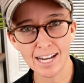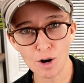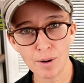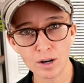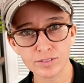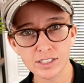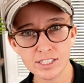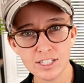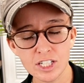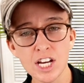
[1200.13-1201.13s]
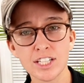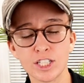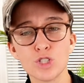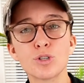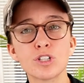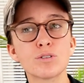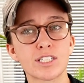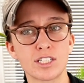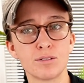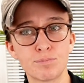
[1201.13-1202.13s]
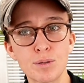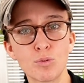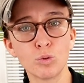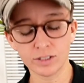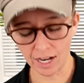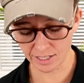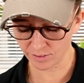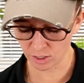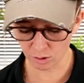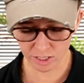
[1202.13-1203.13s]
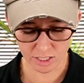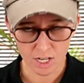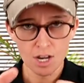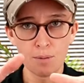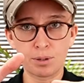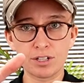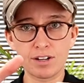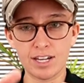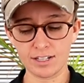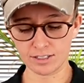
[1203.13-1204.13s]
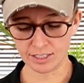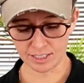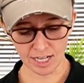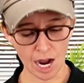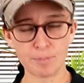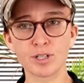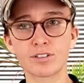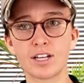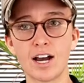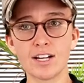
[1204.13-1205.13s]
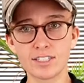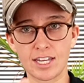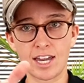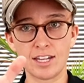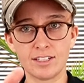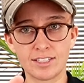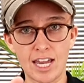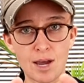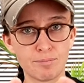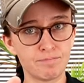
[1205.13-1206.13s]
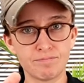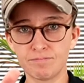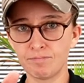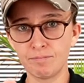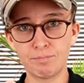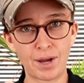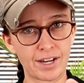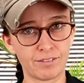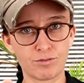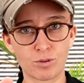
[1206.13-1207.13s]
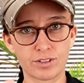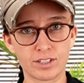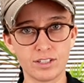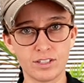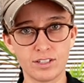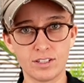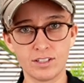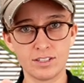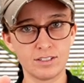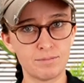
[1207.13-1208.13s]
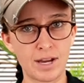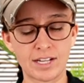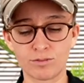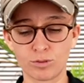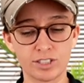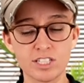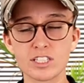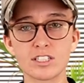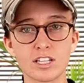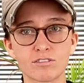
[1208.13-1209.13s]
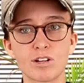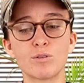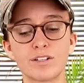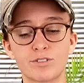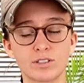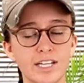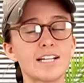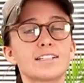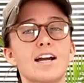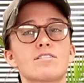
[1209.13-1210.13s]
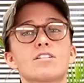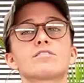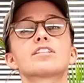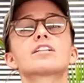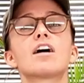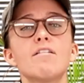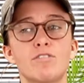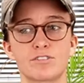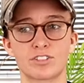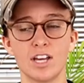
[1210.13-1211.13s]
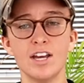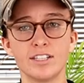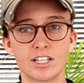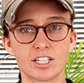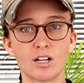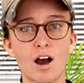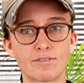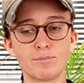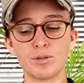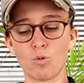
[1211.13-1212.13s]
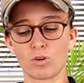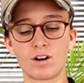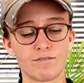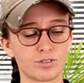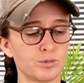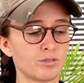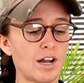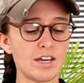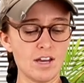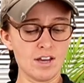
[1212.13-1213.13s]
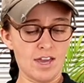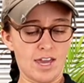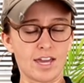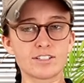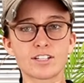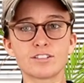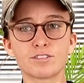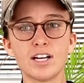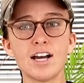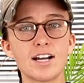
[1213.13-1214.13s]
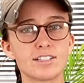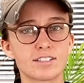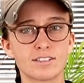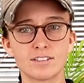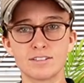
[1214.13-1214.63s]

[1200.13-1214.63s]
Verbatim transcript: how powerful this is, that you can do this and people will not even notice. Put your hands on the top of your thighs and tap back and forth back and forth. This is another great one if you're laying down underneath the covers. This can often be more comfortable, right? Hands on your thighs,